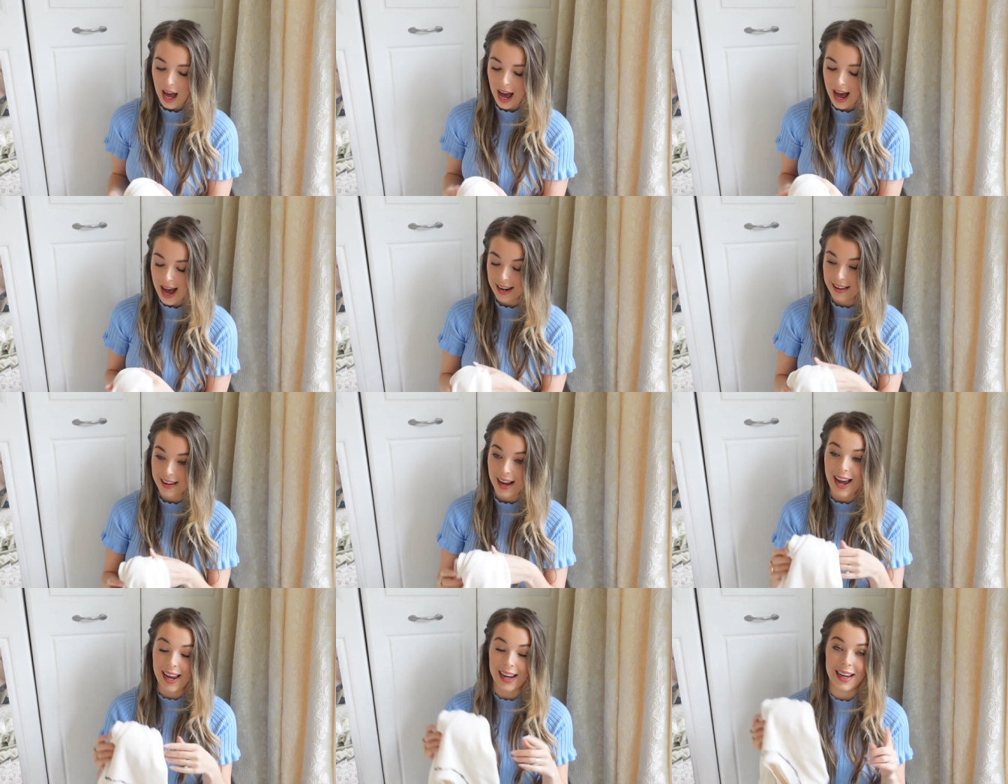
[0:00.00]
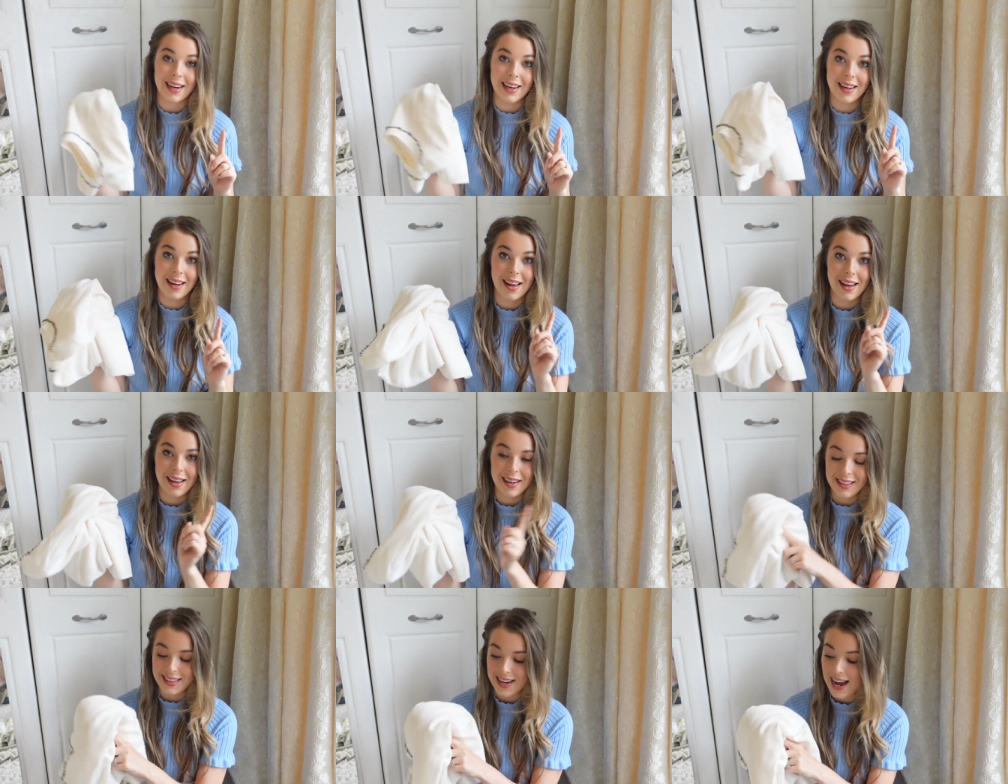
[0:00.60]
and I can
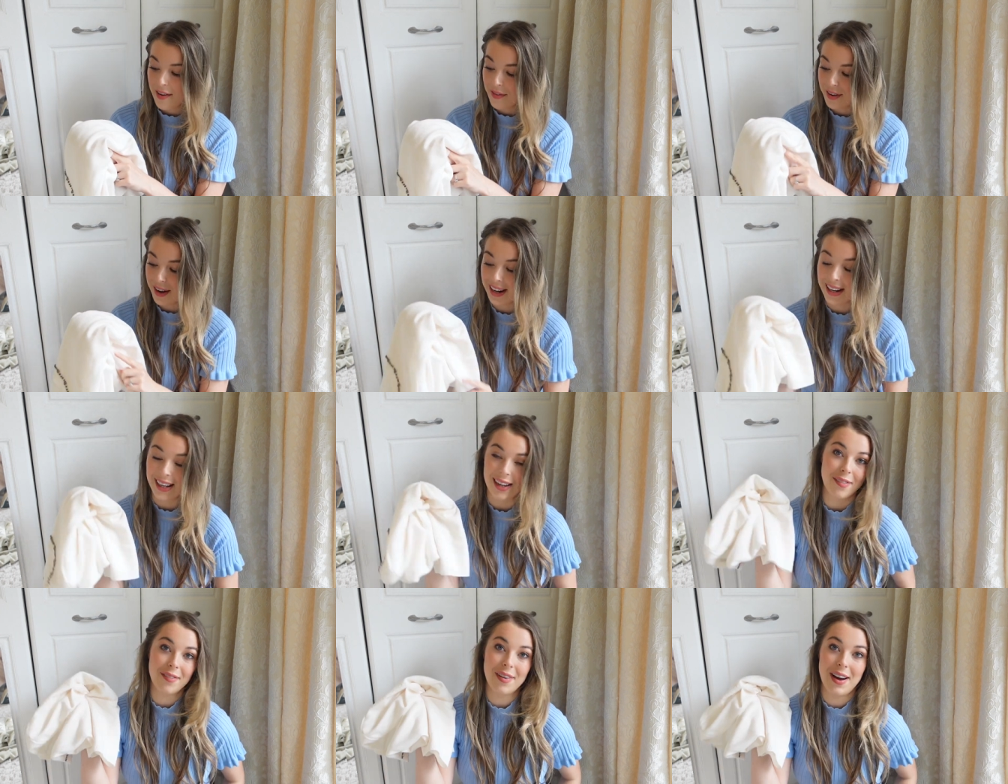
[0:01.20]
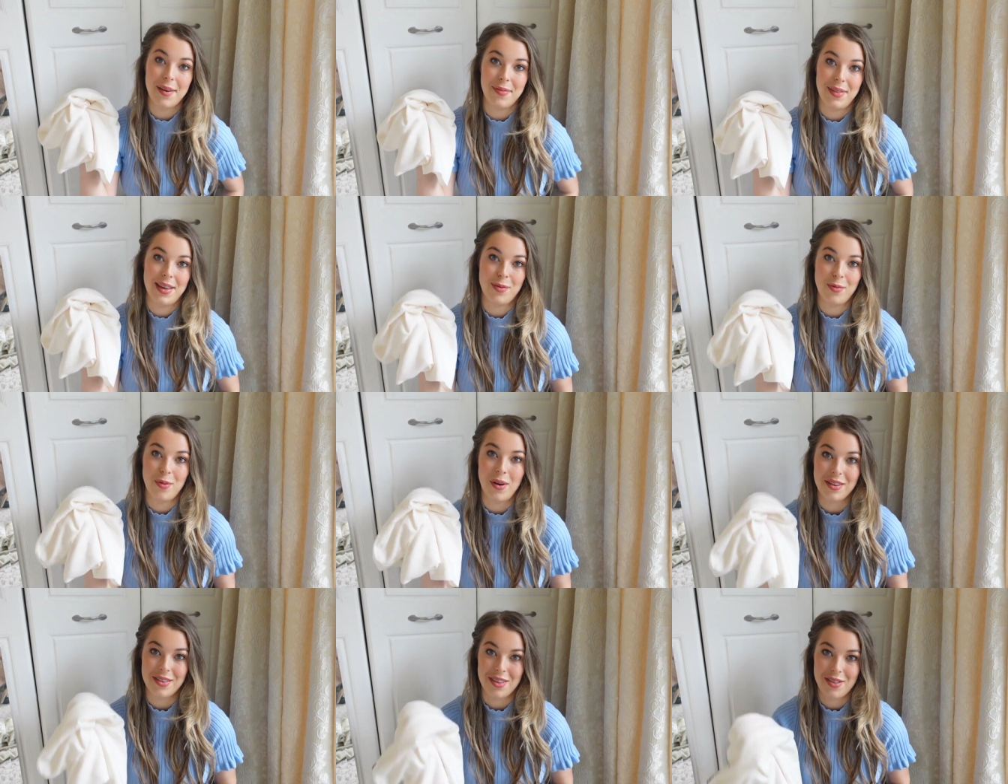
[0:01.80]
definitely confirm this
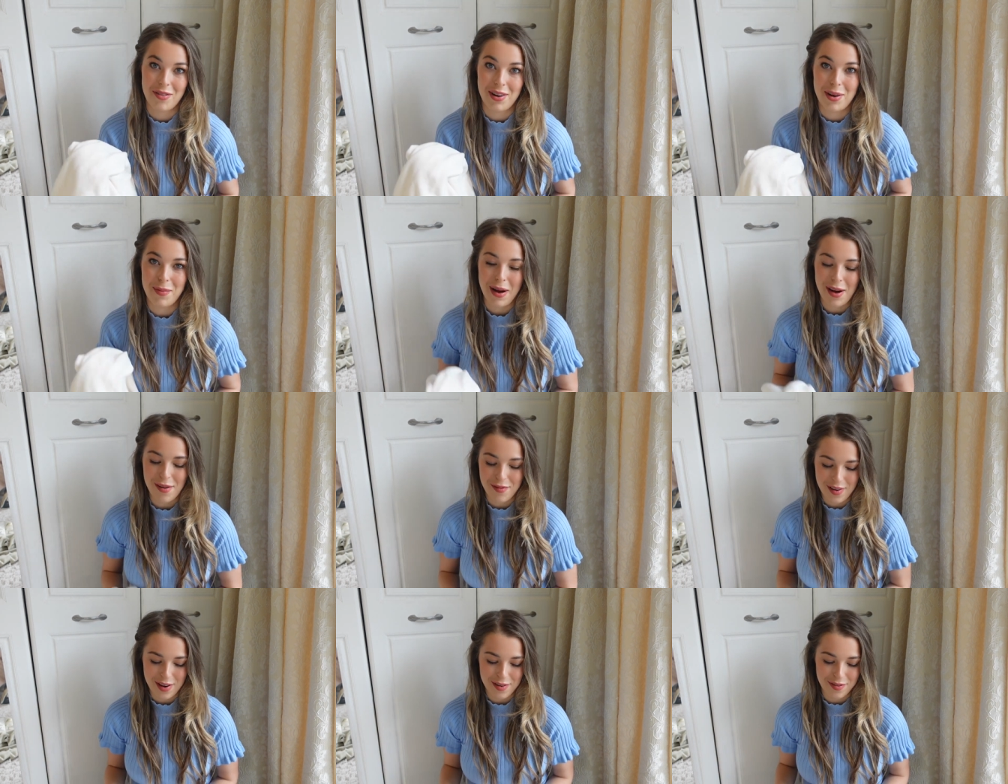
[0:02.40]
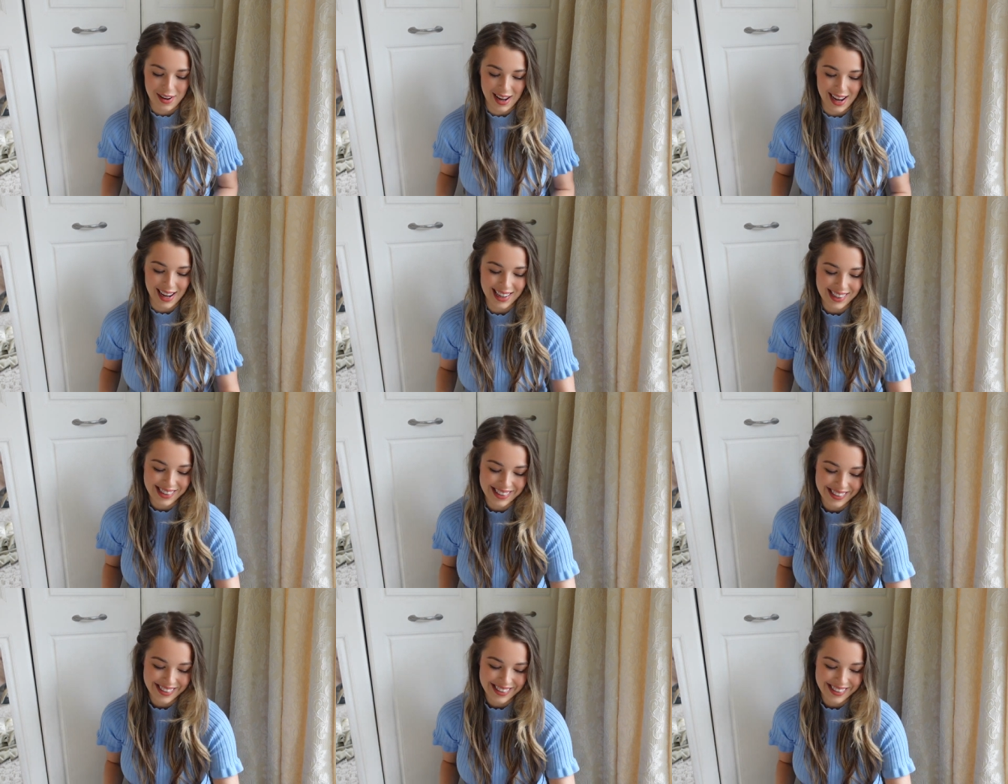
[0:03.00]
was £3.50.